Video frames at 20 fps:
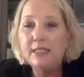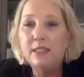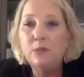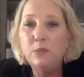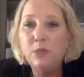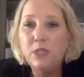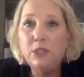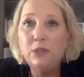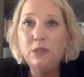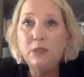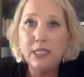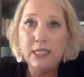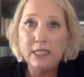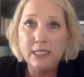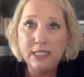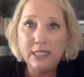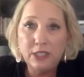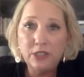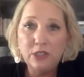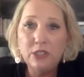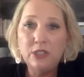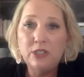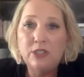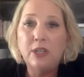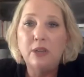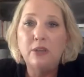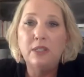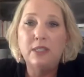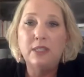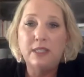And when you continue to
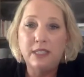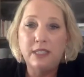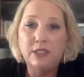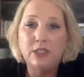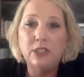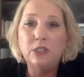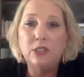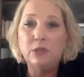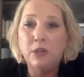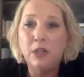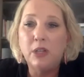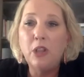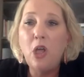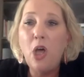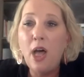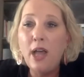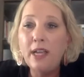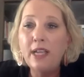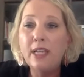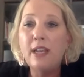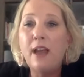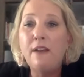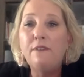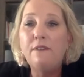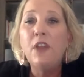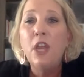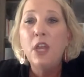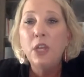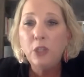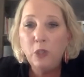sow the seeds and do it long enough,
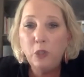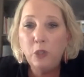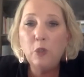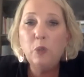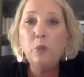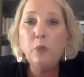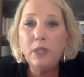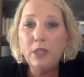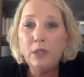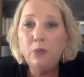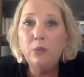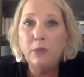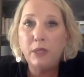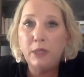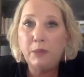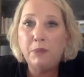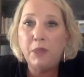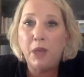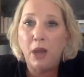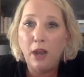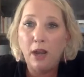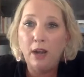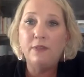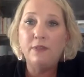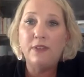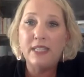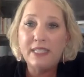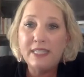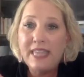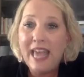you will reap the
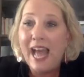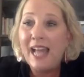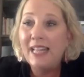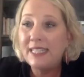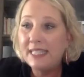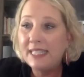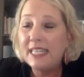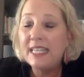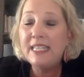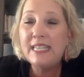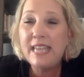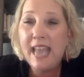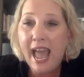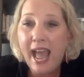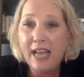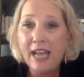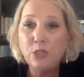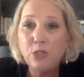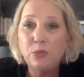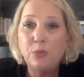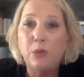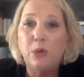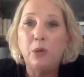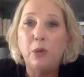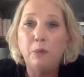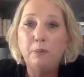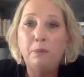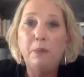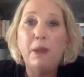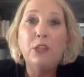harvest. That's the
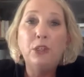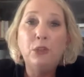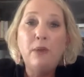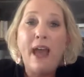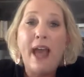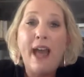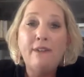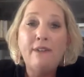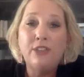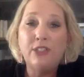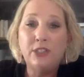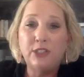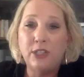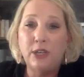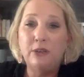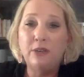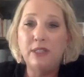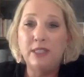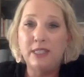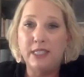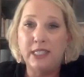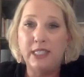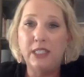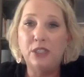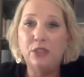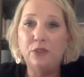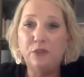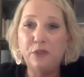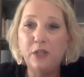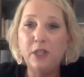natural, but you have to sow the
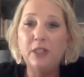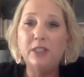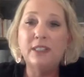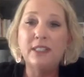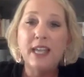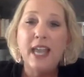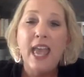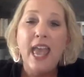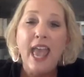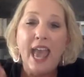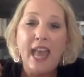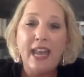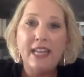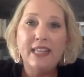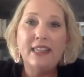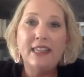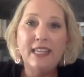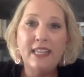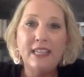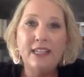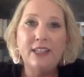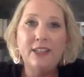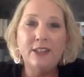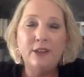seeds first. And I think,